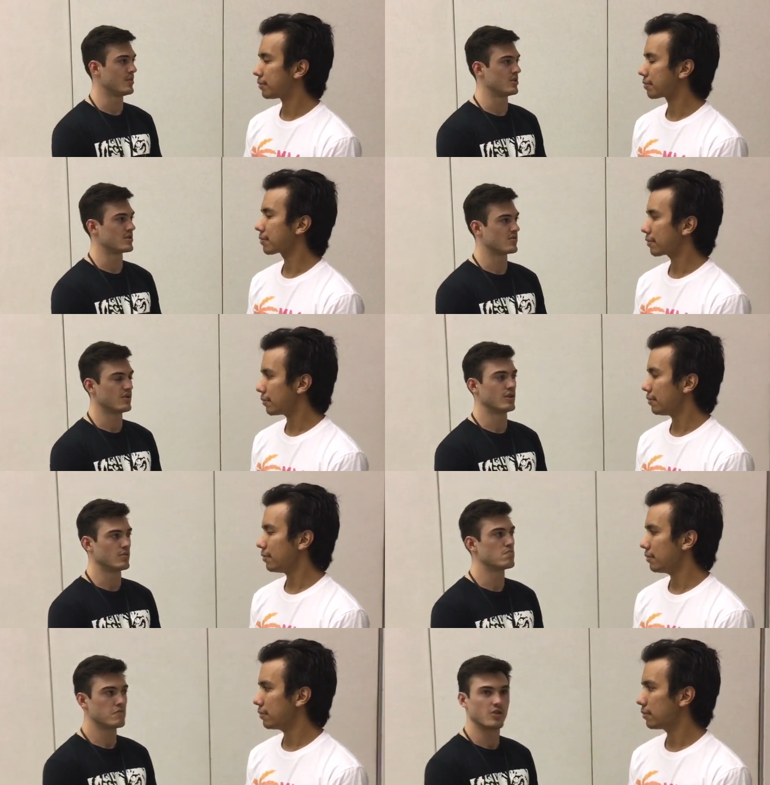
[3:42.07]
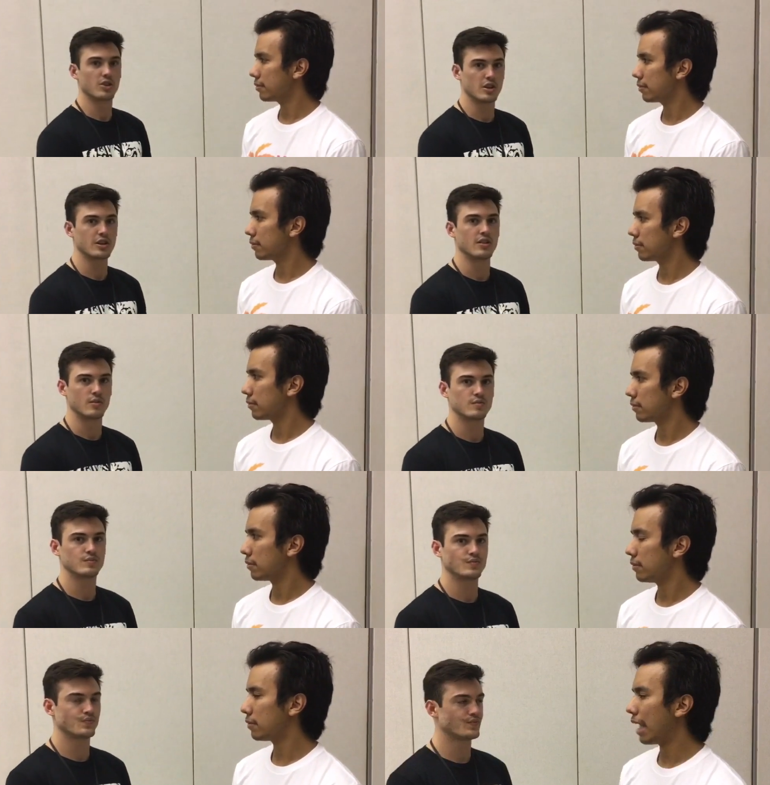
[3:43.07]
Speaker 1: team. Just feeling, feeling good.
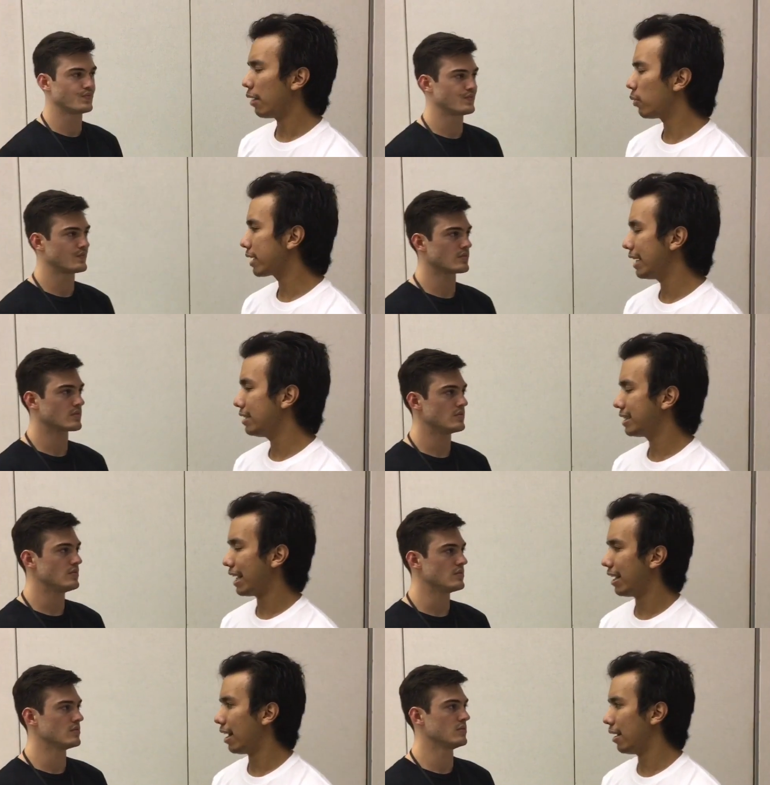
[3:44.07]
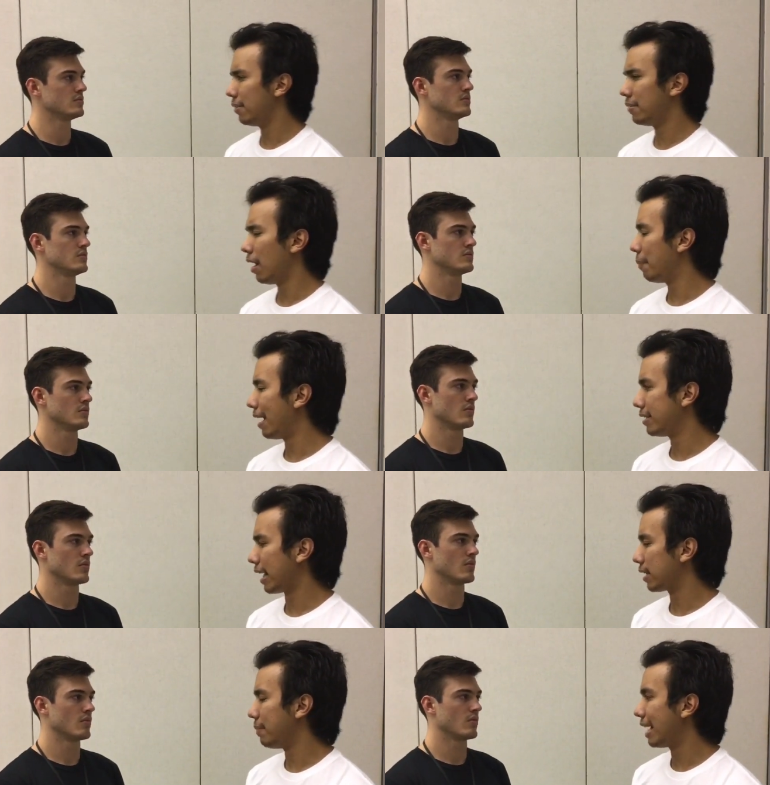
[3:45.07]
Mm-hmm. And what can you say uh, about
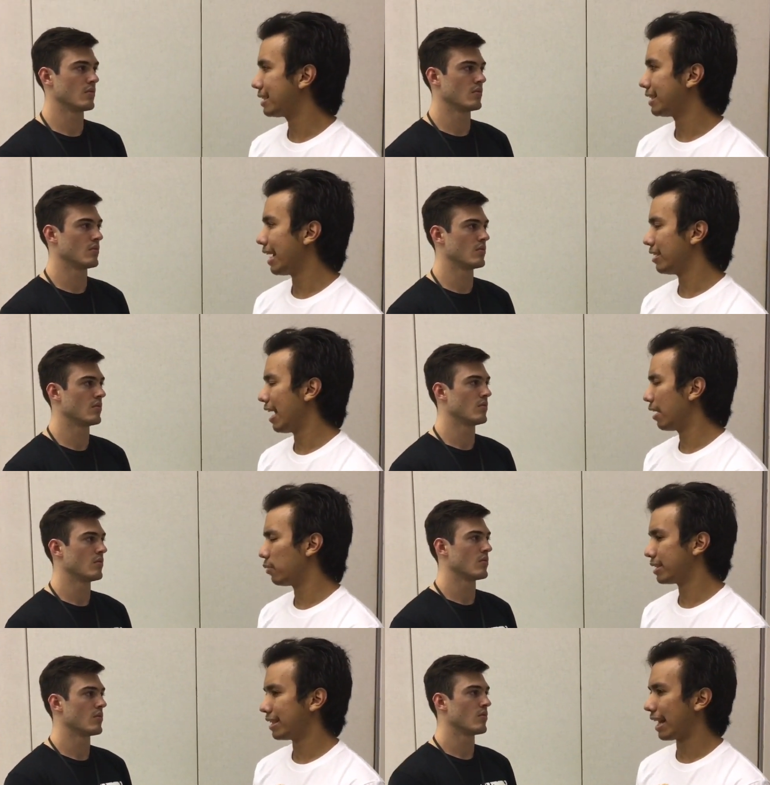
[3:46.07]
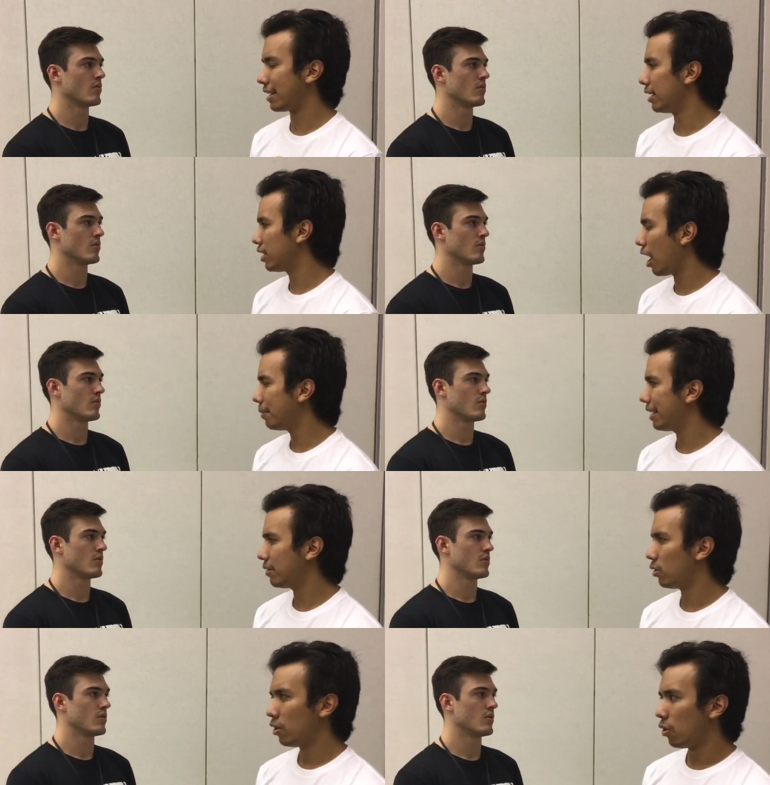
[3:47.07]
like the matches that you had? Was it like a
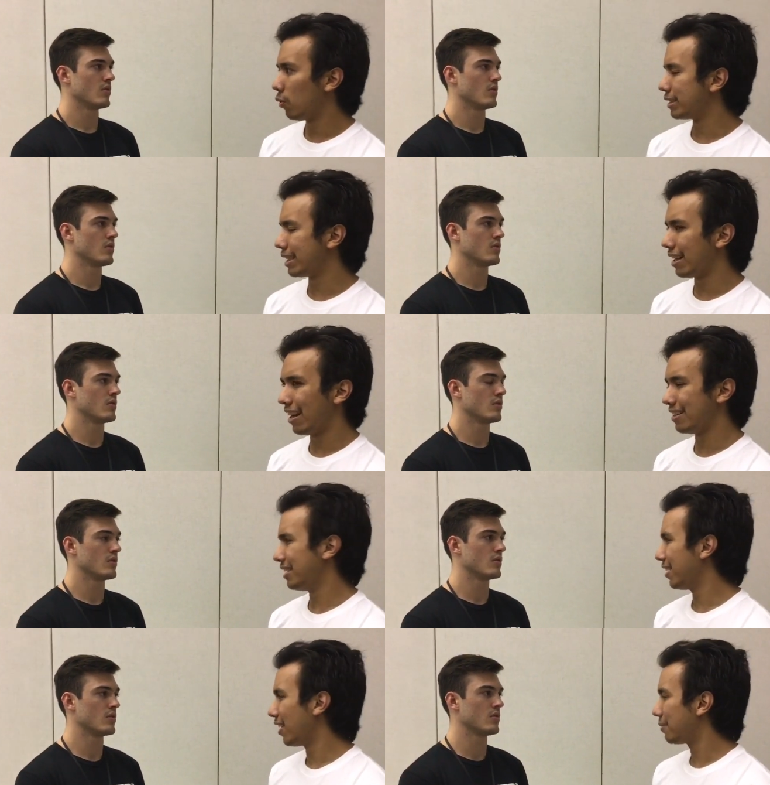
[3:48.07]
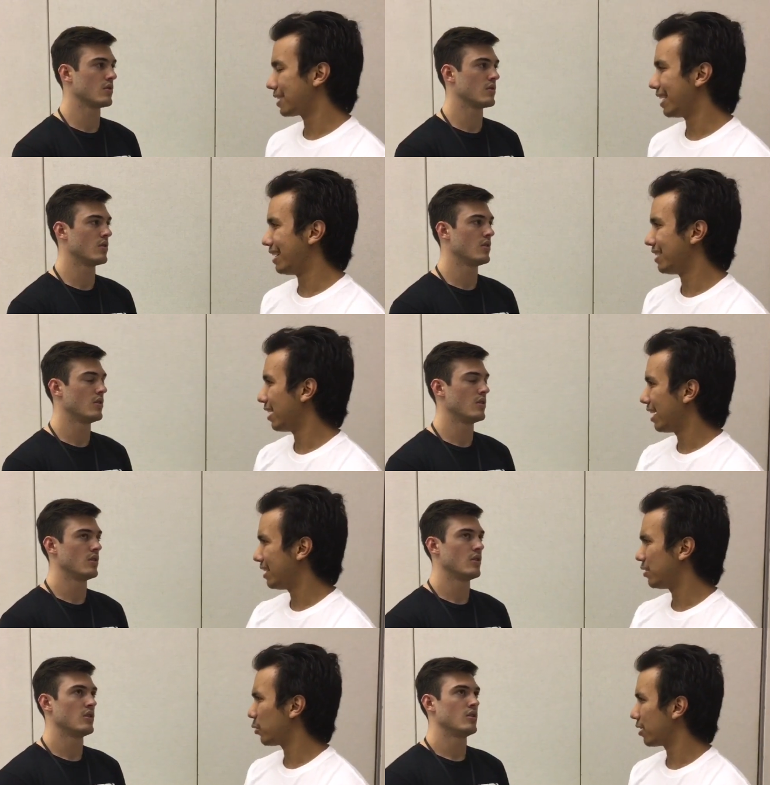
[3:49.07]
dominant? Was it uh, you know lopsided
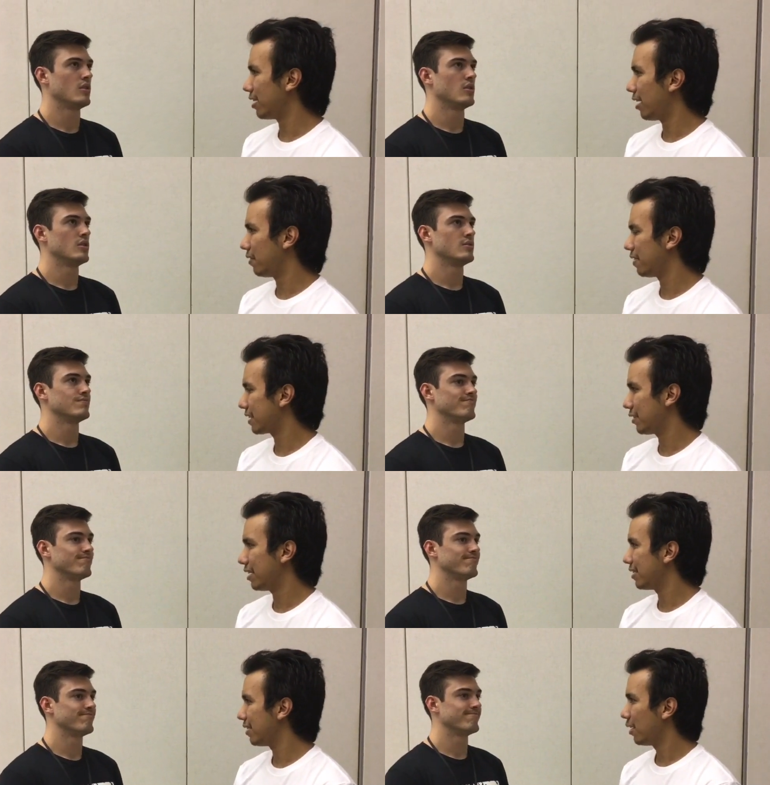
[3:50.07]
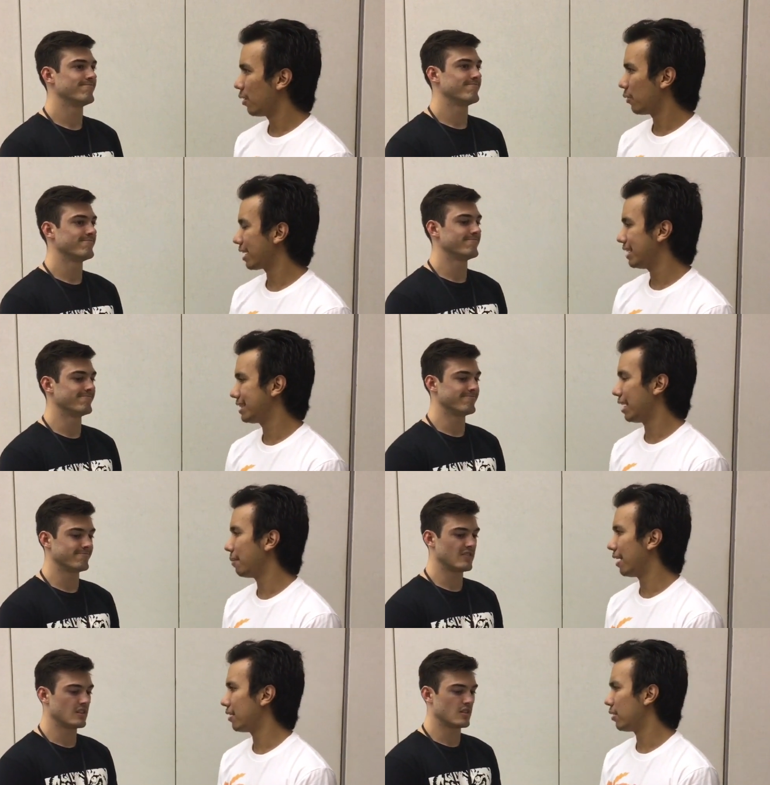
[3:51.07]
in your uh, victory? What can you say
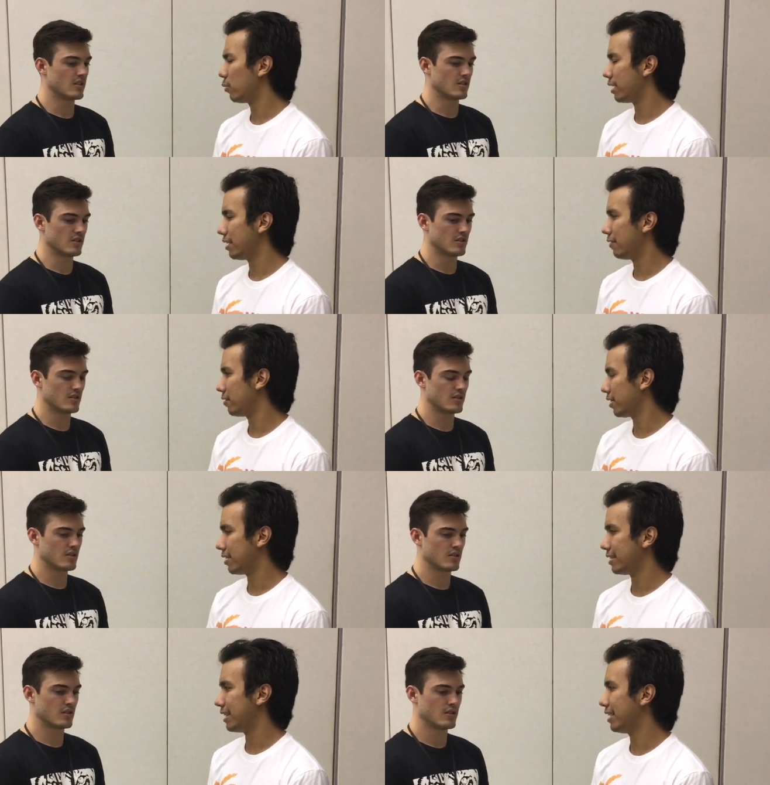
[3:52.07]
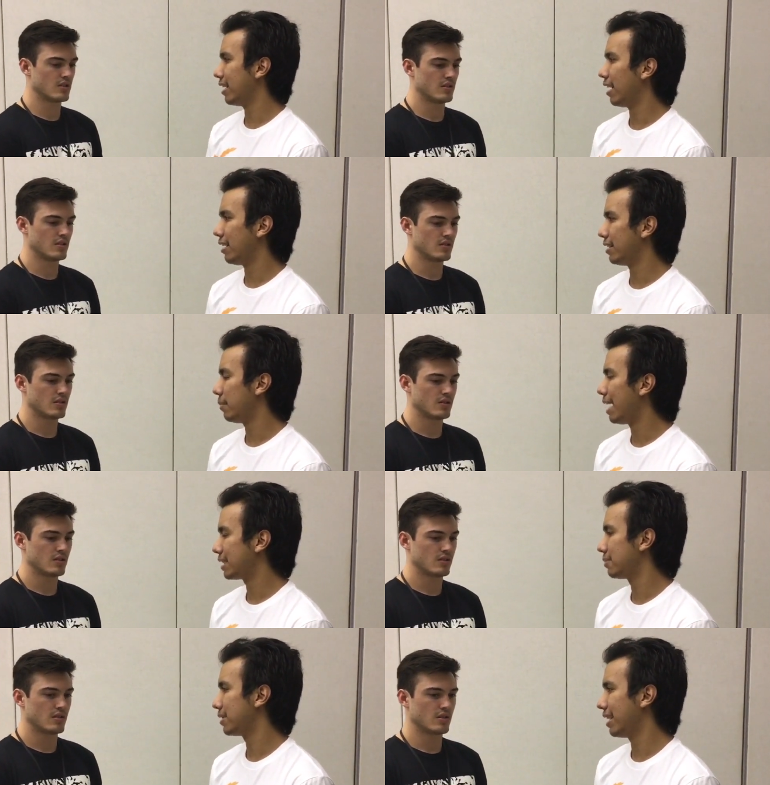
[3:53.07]
about what you've learned in uh, the
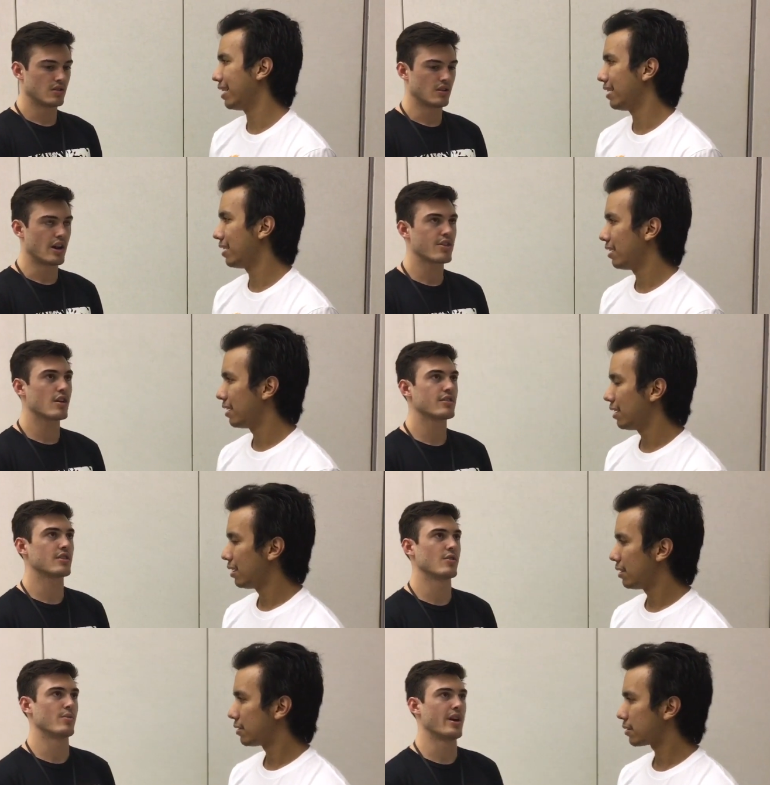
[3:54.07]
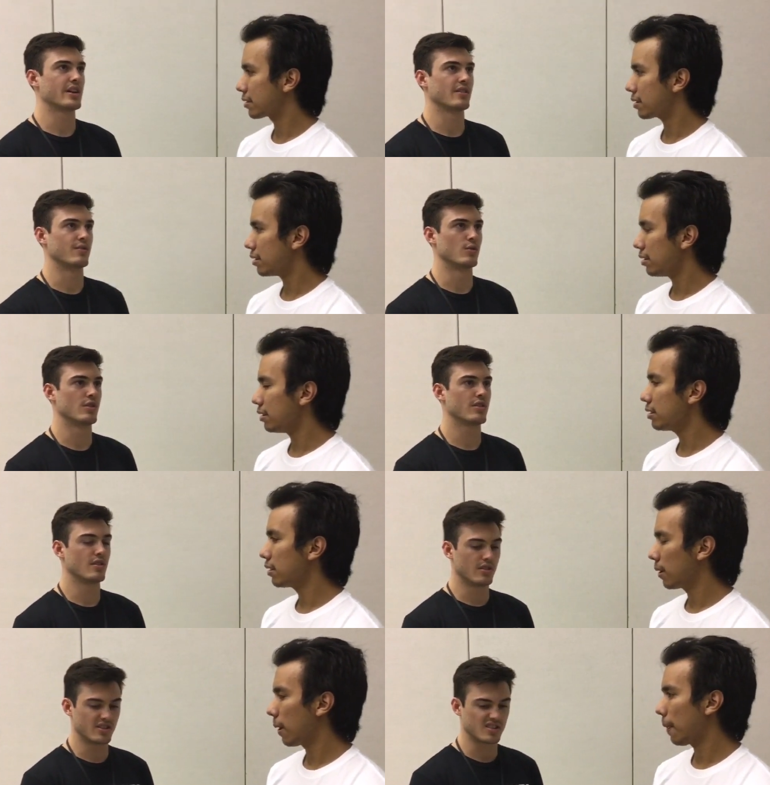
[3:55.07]
matchup today? I thought that they were back and forth.
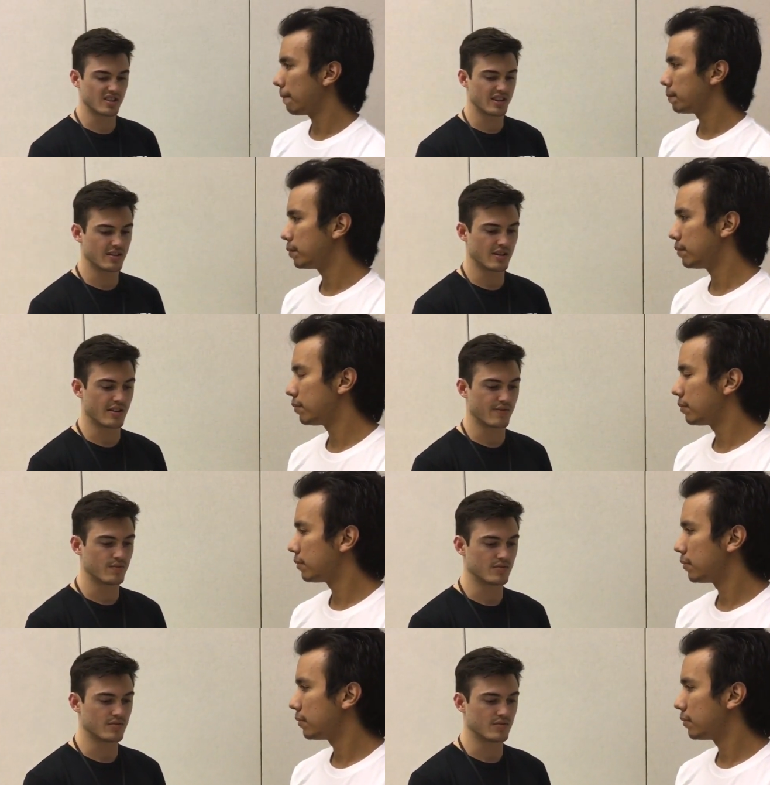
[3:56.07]
Honestly, it,